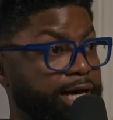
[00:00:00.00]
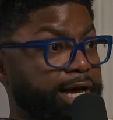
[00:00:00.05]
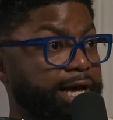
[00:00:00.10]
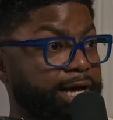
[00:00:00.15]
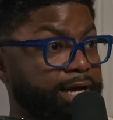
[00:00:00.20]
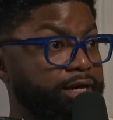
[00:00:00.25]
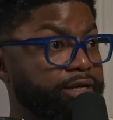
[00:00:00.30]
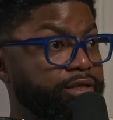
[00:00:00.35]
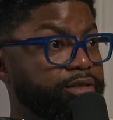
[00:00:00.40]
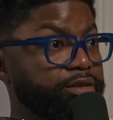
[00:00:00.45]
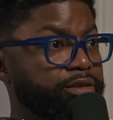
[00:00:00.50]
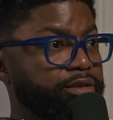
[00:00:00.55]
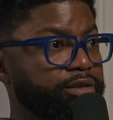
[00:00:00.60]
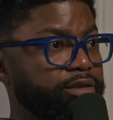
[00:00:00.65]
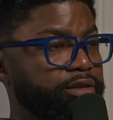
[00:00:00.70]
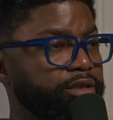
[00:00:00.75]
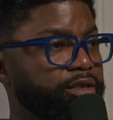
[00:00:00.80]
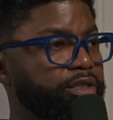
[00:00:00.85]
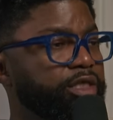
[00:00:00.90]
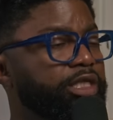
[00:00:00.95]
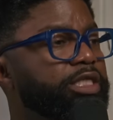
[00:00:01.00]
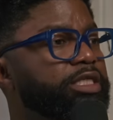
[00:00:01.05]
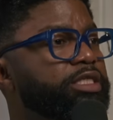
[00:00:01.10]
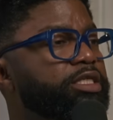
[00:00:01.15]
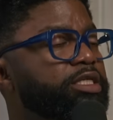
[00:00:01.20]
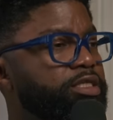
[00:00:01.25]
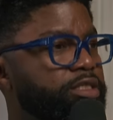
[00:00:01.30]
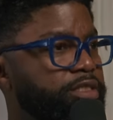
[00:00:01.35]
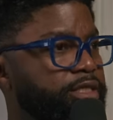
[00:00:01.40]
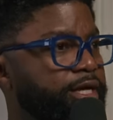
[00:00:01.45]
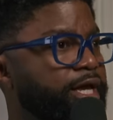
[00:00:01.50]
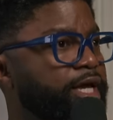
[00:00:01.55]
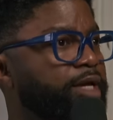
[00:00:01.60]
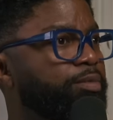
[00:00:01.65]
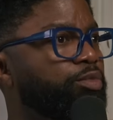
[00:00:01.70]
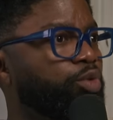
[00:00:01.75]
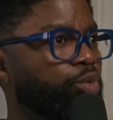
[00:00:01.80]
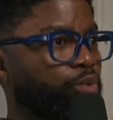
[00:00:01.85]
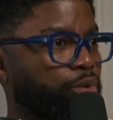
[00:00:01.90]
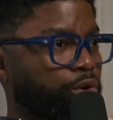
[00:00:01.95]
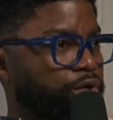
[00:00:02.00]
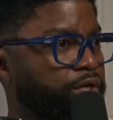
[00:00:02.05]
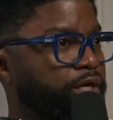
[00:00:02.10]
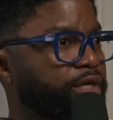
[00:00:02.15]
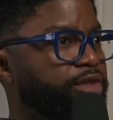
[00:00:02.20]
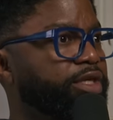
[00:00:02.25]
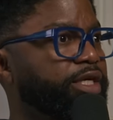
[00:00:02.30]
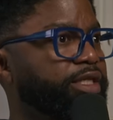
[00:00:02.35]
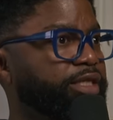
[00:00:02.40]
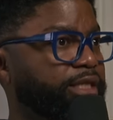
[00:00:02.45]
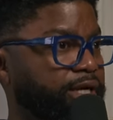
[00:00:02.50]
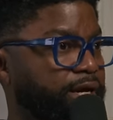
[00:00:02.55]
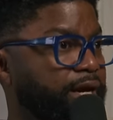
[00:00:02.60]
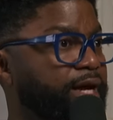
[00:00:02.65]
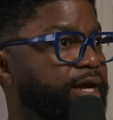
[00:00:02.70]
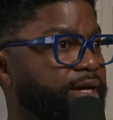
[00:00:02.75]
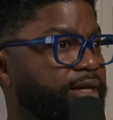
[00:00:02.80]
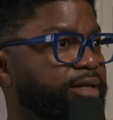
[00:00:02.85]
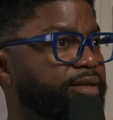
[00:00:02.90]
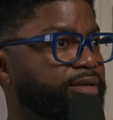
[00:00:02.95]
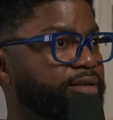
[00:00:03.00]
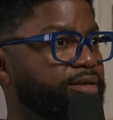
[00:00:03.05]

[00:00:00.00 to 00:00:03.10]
And the same work ethic that I had.